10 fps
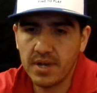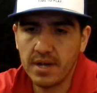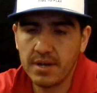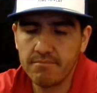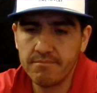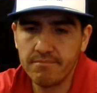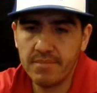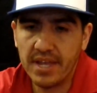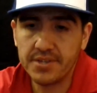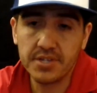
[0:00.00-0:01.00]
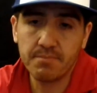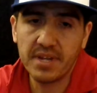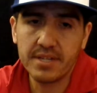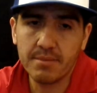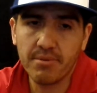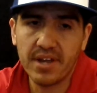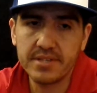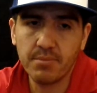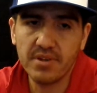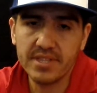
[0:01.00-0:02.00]
and just being the
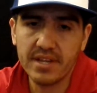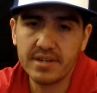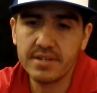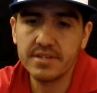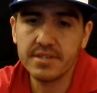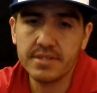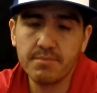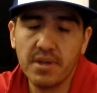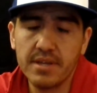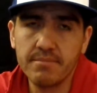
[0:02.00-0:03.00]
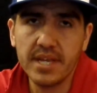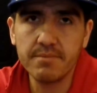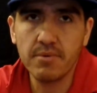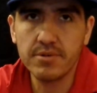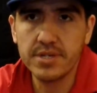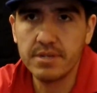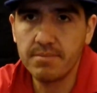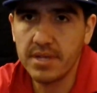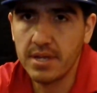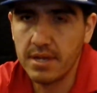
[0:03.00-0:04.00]
price point that it is, it's probably made more
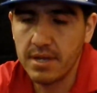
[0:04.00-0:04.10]
cheaply.